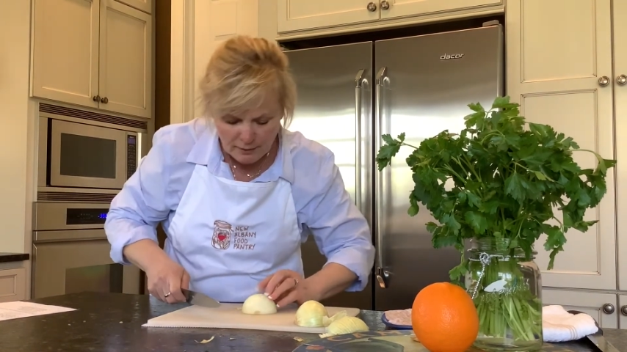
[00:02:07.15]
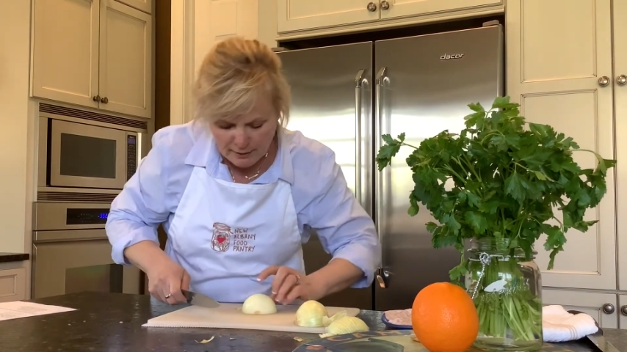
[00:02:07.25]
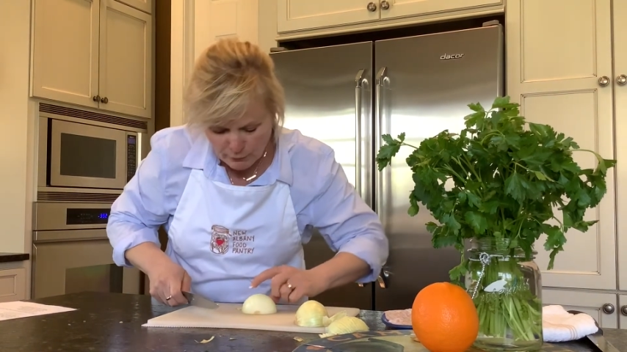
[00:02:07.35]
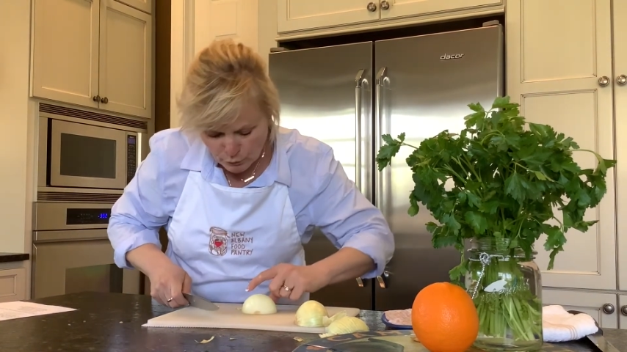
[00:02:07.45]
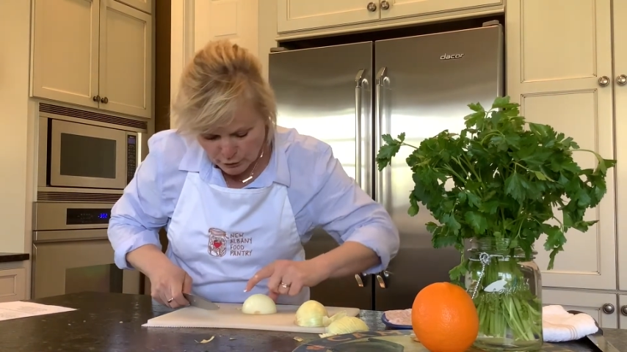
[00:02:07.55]

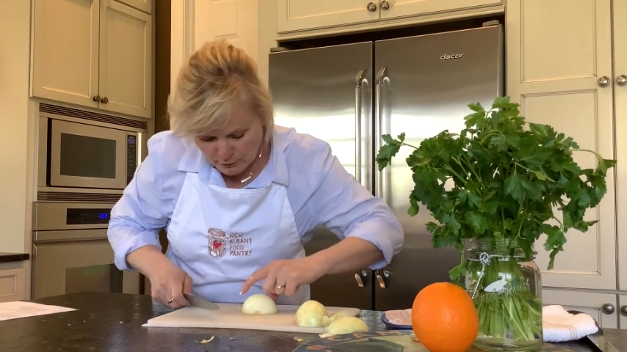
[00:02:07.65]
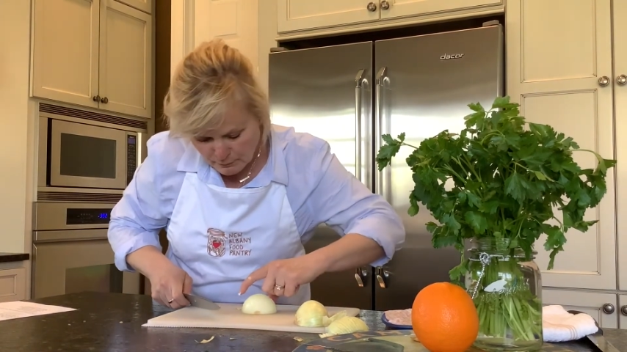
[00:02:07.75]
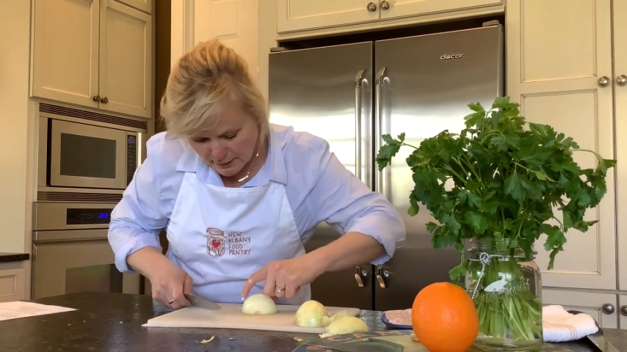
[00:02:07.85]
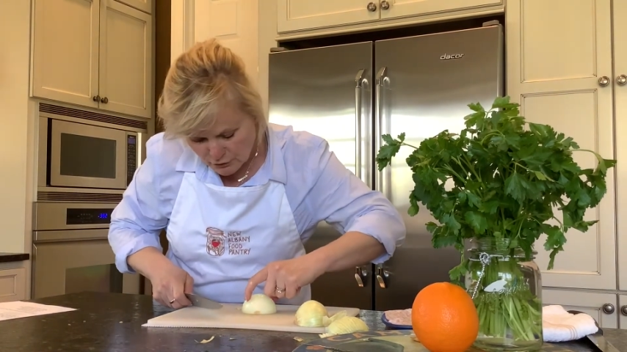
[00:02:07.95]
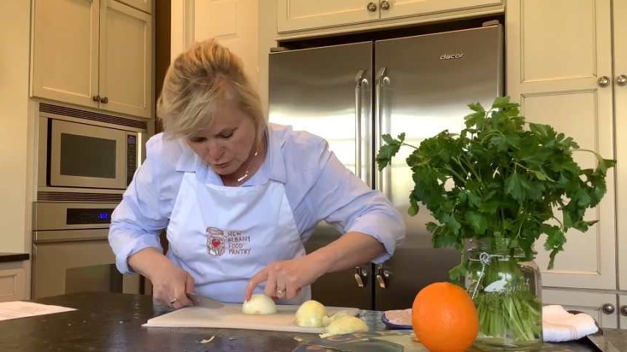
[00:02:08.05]
and we're going to
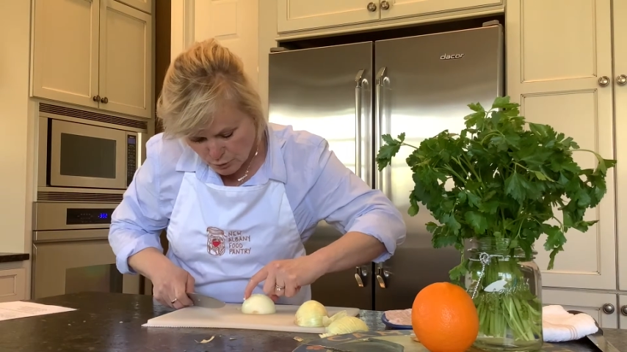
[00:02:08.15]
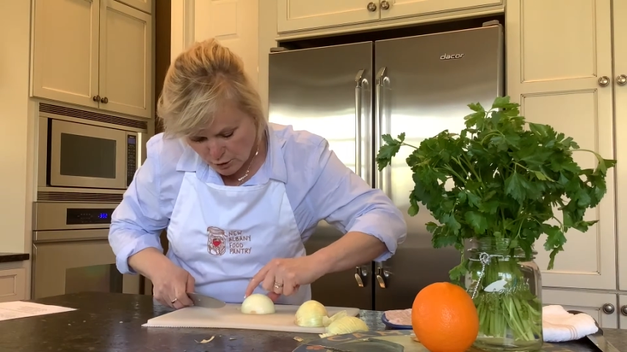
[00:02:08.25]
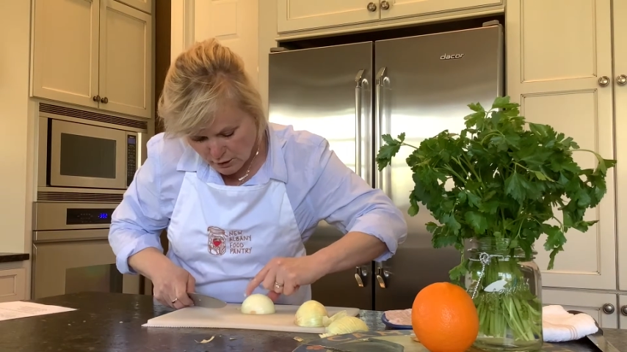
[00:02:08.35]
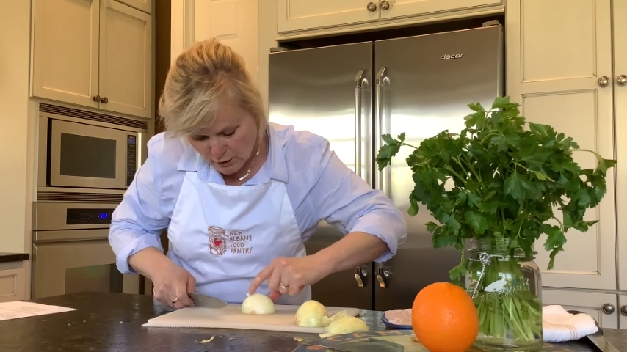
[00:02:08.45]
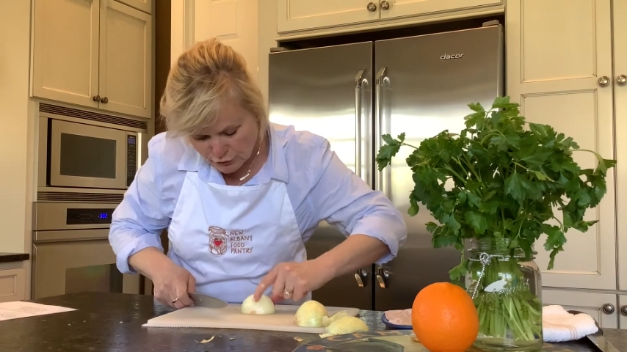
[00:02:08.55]
make
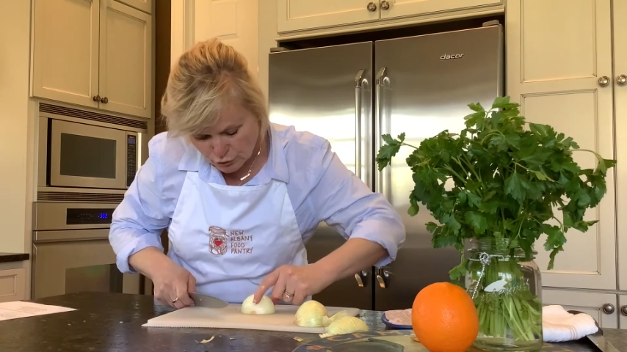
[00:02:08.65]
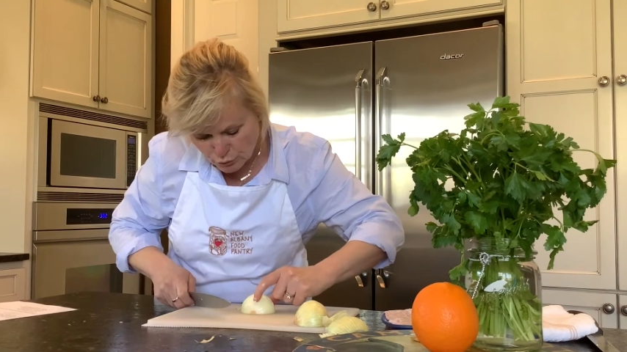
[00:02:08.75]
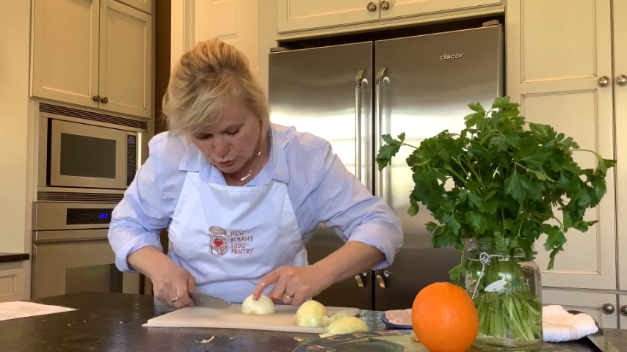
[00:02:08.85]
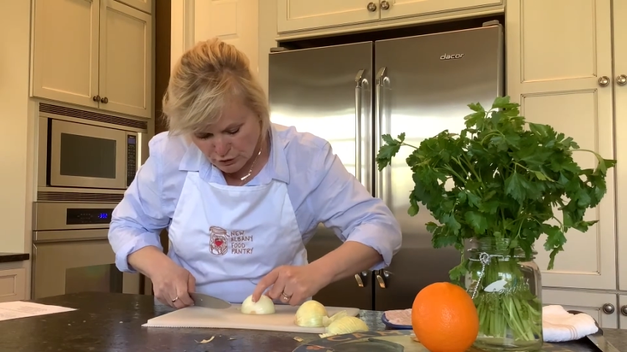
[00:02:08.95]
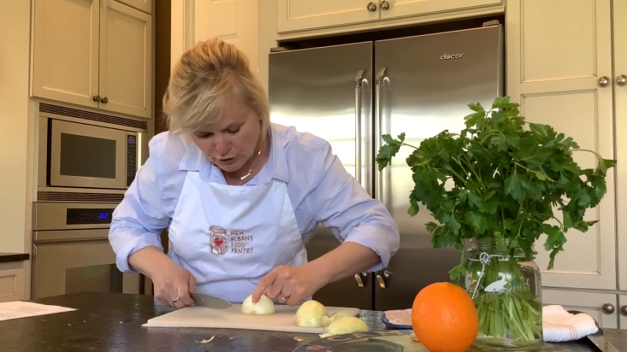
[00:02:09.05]
small cuts
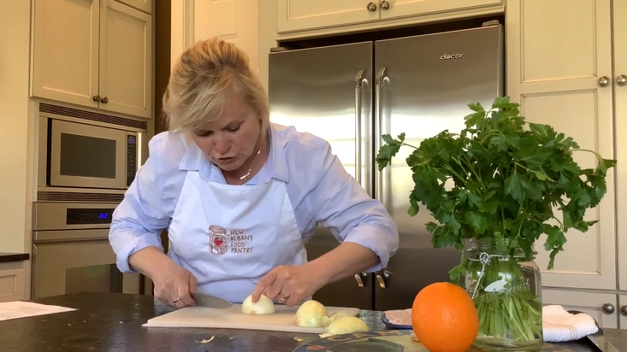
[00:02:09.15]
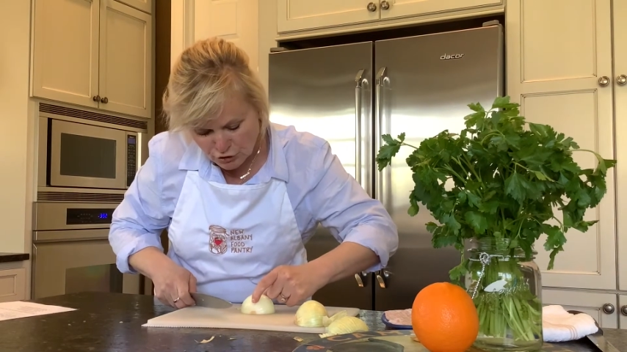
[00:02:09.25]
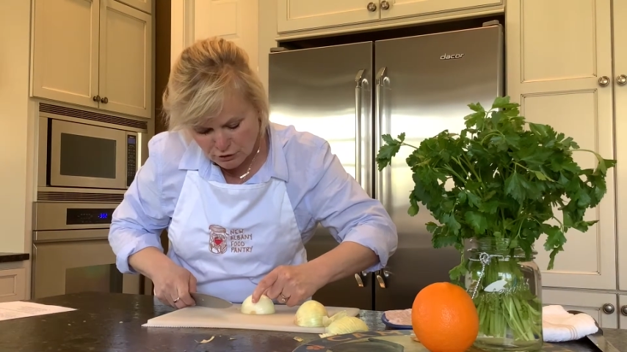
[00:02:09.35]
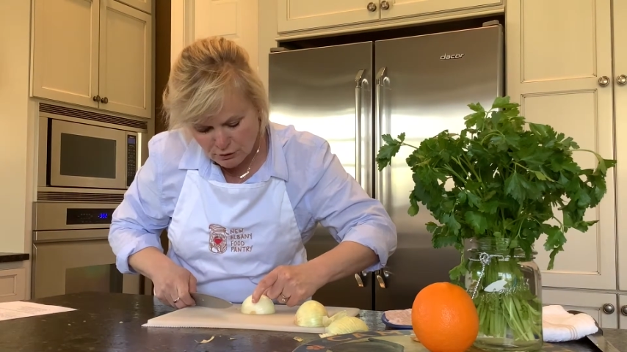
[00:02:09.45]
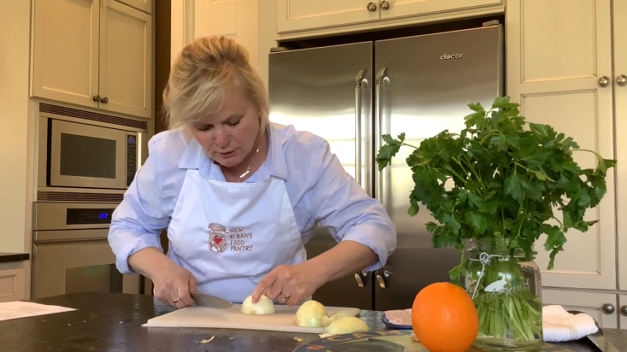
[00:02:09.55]
through the
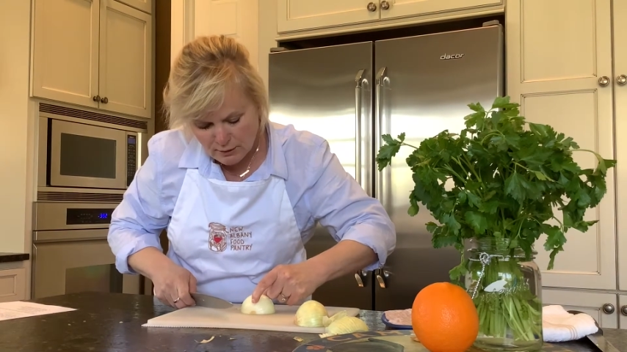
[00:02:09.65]
onion,